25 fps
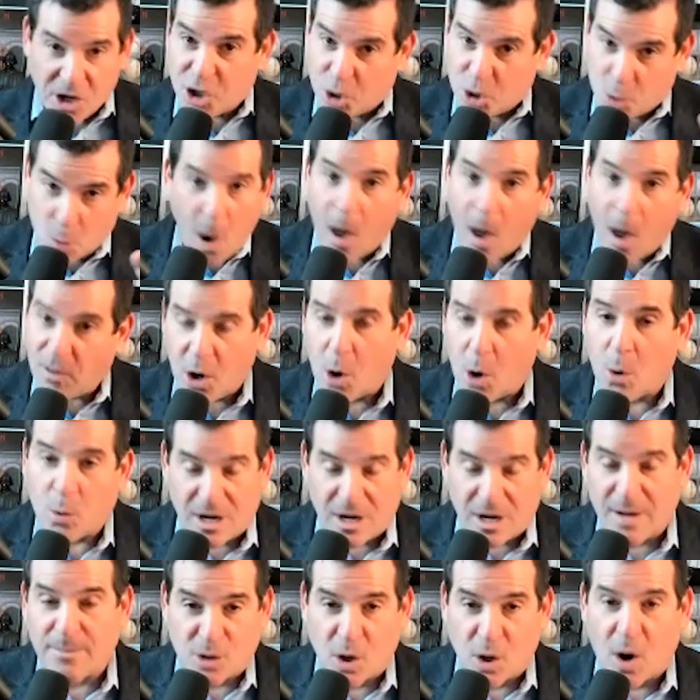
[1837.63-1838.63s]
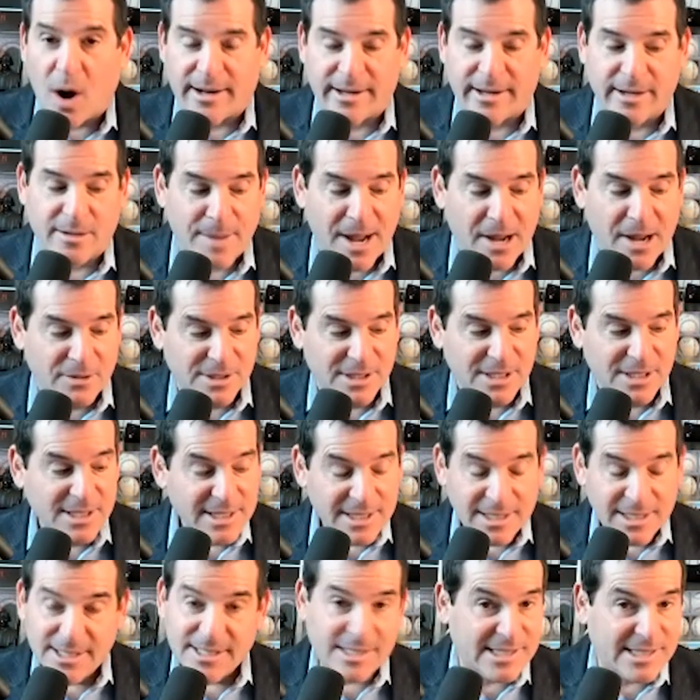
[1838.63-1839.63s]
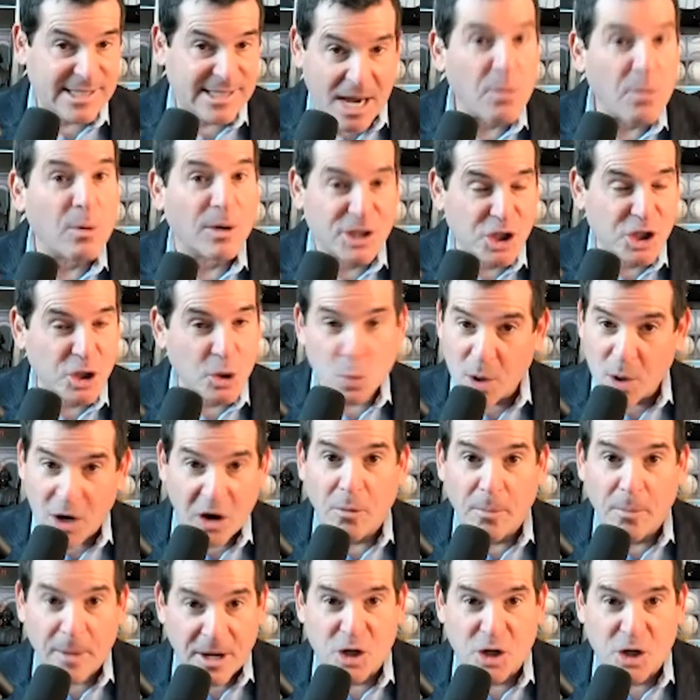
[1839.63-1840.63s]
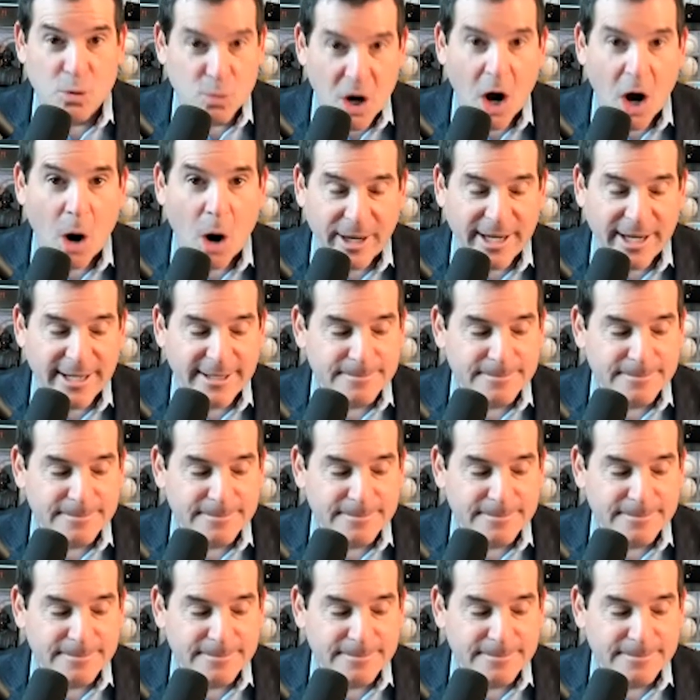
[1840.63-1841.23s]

You all know what I'm talking about. Say what you will, but you know it.